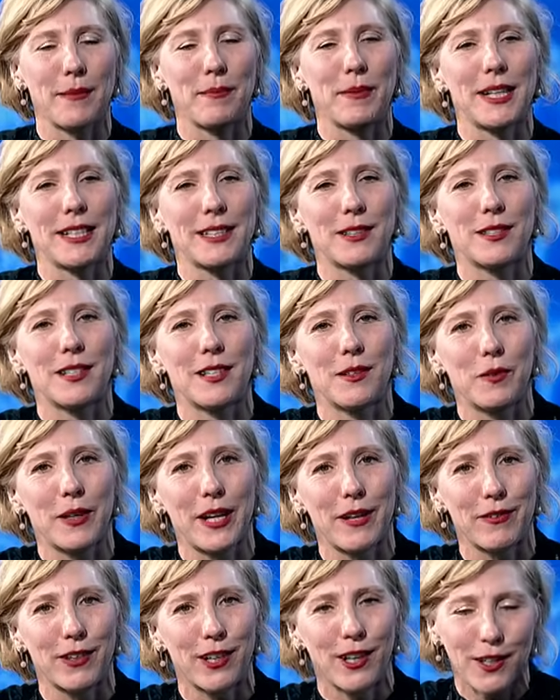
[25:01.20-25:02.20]
Up next, so uh, we
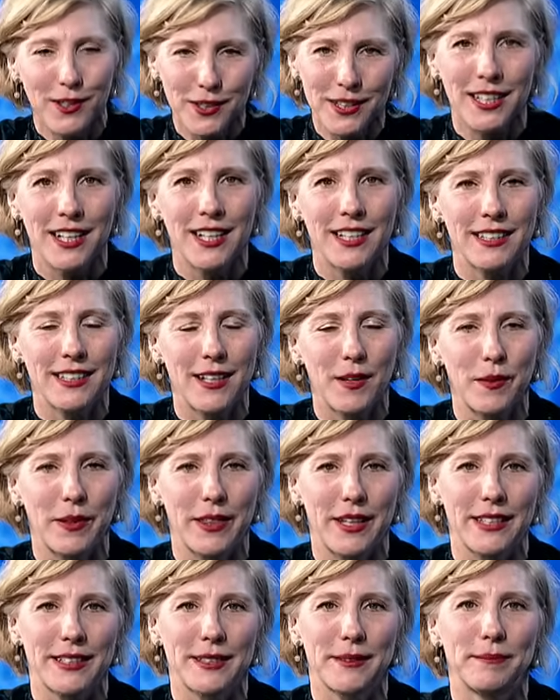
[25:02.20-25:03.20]
have the close. Stay with
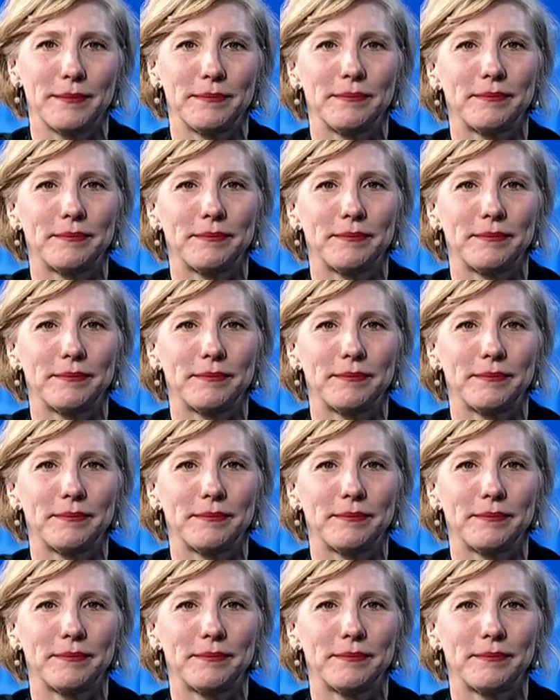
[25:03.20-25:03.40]
us.